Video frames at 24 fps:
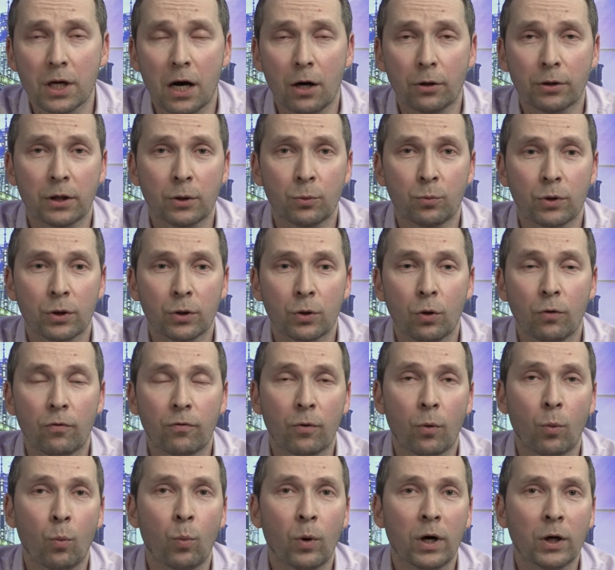How can we go
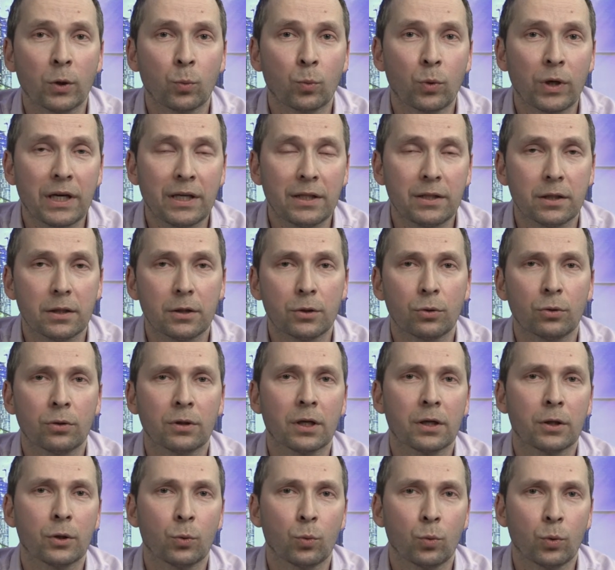from one weight to
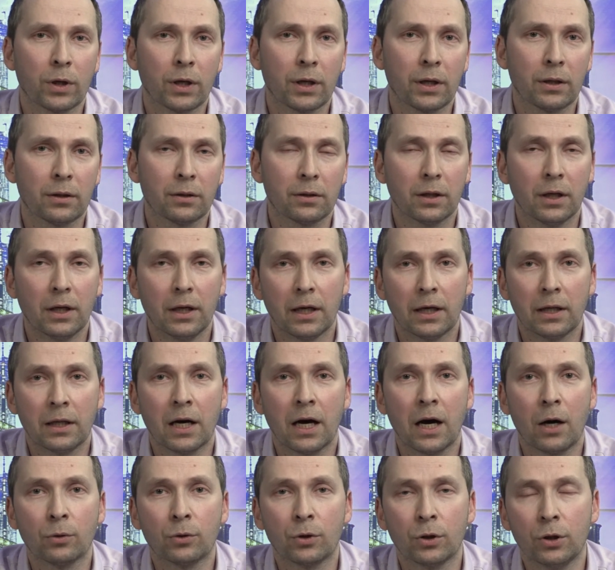another weight, and
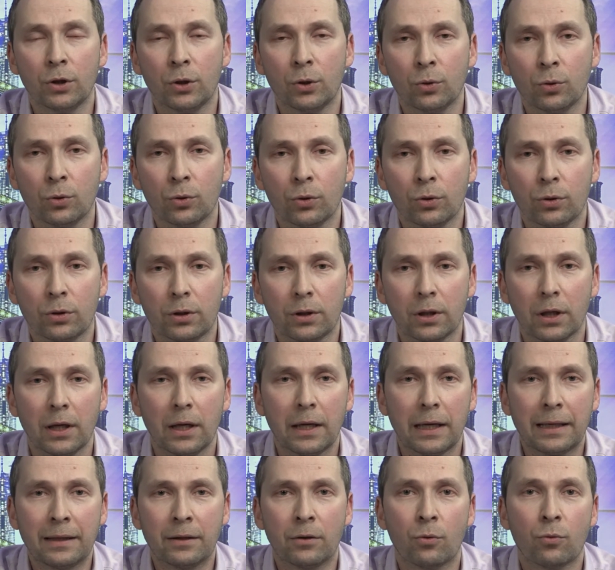how to do it
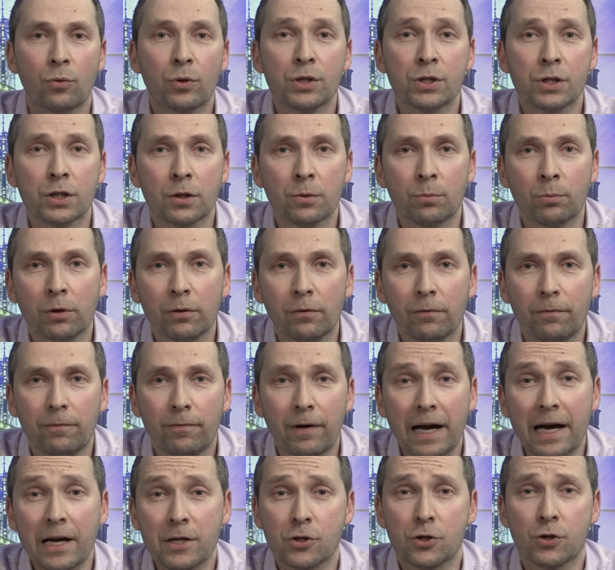in a reasonable
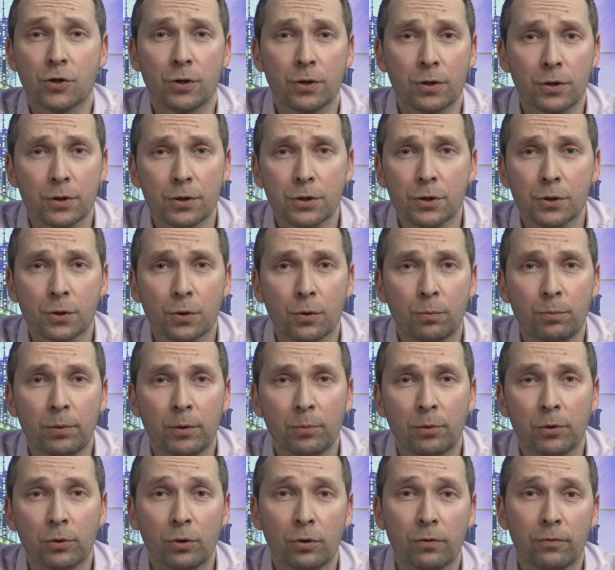fashion so
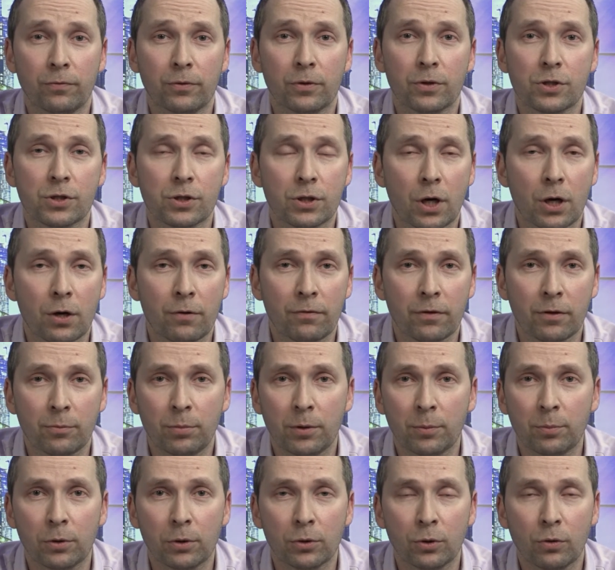people don't feel starving,
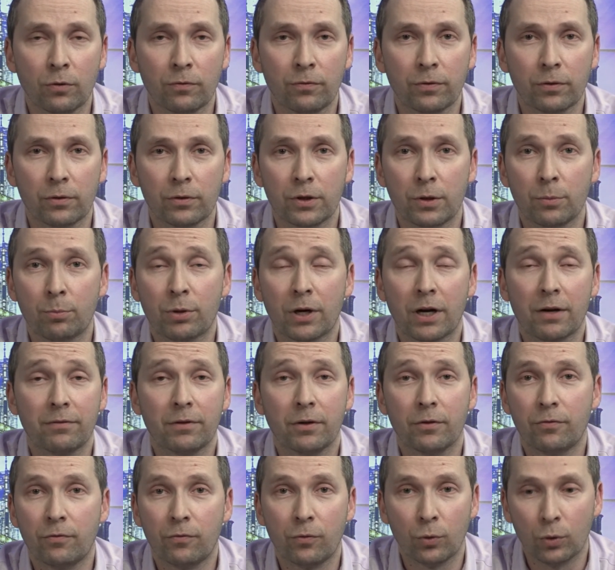people don't feel deprived
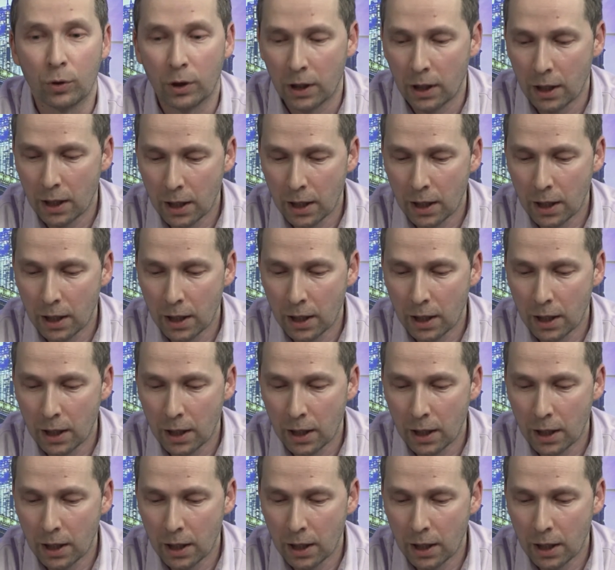of food.